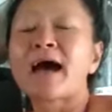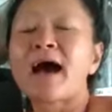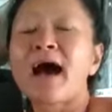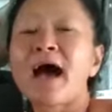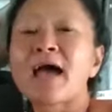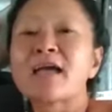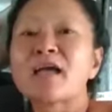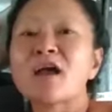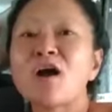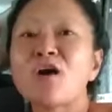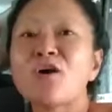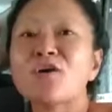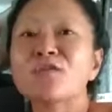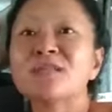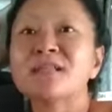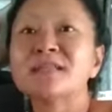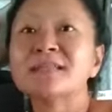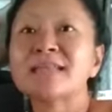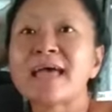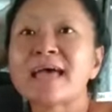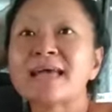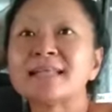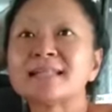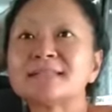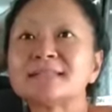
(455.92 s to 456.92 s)
I owe
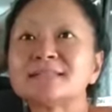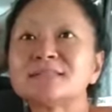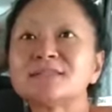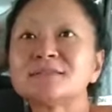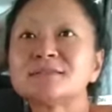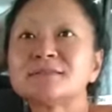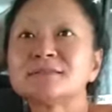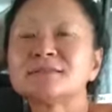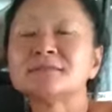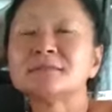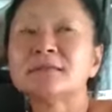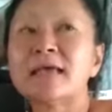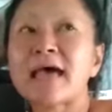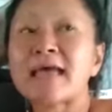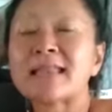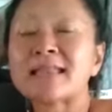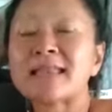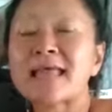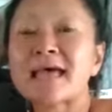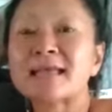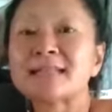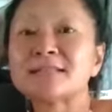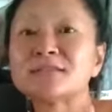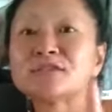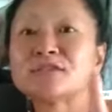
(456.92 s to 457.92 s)
Annette
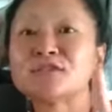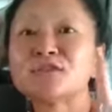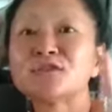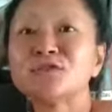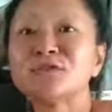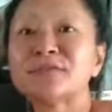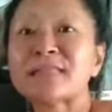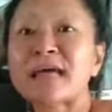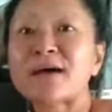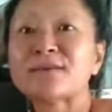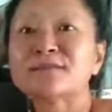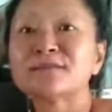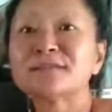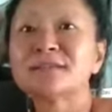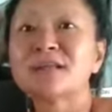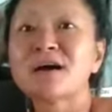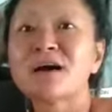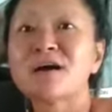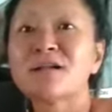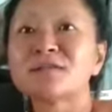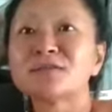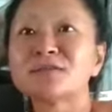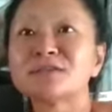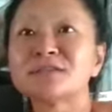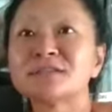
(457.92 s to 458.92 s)

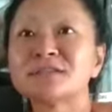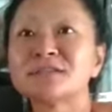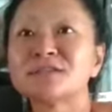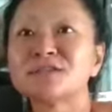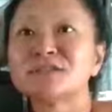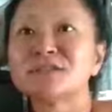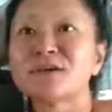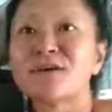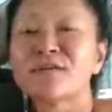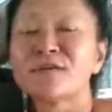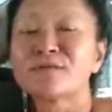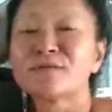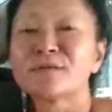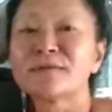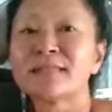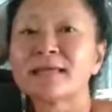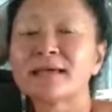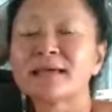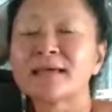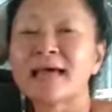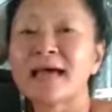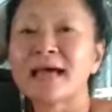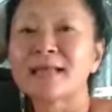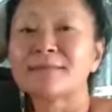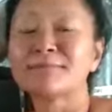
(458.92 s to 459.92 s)
$2,000. She's the only one that
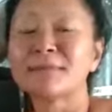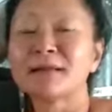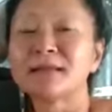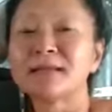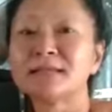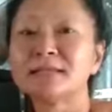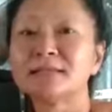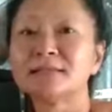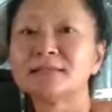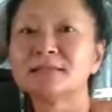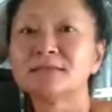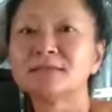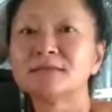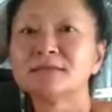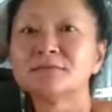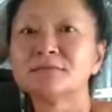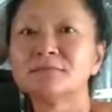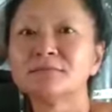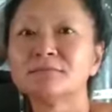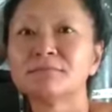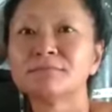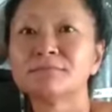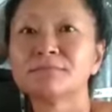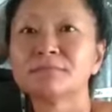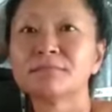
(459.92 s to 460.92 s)
had money to
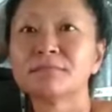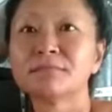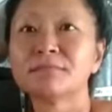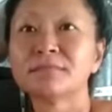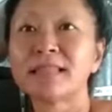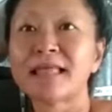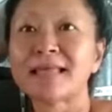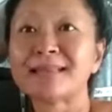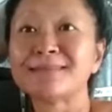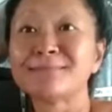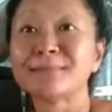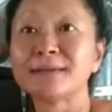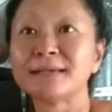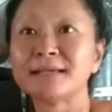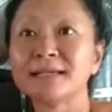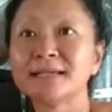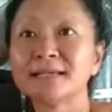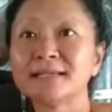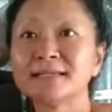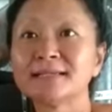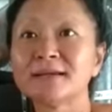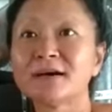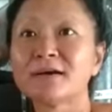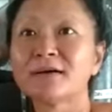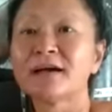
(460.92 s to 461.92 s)
lend me.
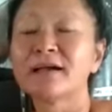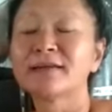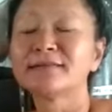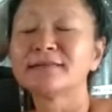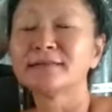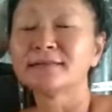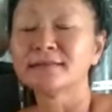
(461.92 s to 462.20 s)
So I